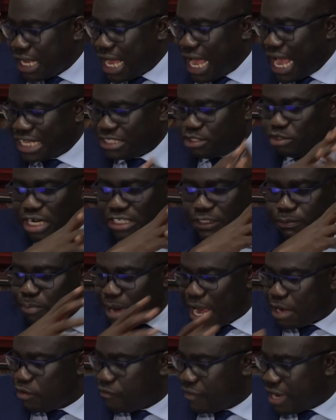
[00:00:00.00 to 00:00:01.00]
has
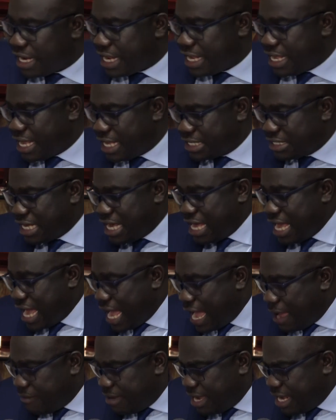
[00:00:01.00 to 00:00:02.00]
transpired over the years.
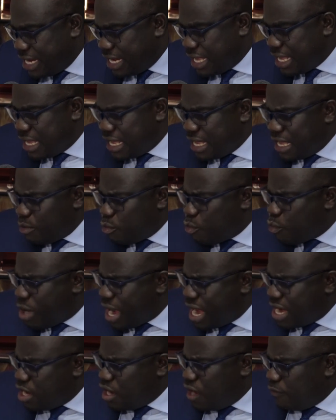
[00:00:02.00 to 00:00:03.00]
I mean,
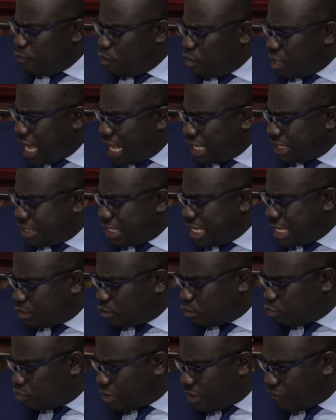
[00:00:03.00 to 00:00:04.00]
if you look at the
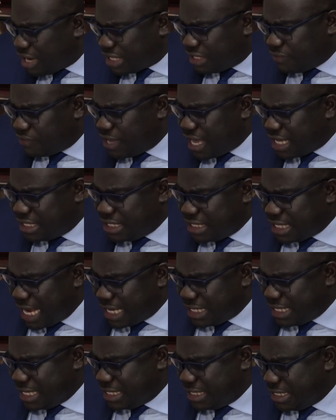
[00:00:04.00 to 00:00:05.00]
ratification
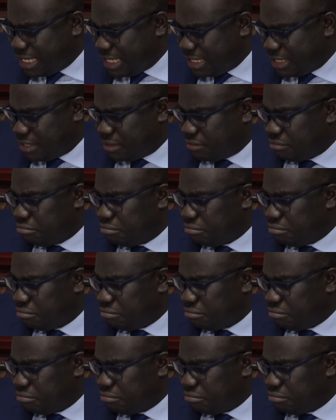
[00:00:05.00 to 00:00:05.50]
that they did,